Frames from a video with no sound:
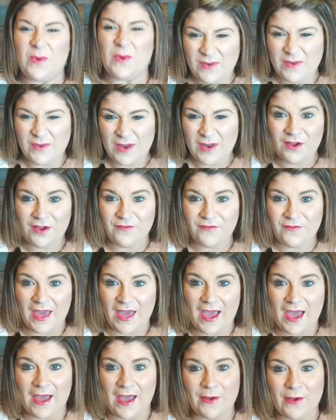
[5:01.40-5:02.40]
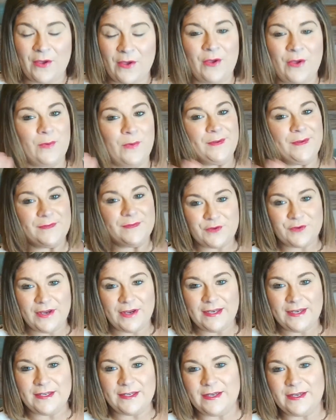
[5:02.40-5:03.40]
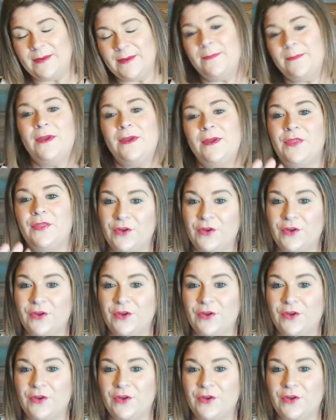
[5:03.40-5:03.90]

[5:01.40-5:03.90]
we've done all of that. We've screened them.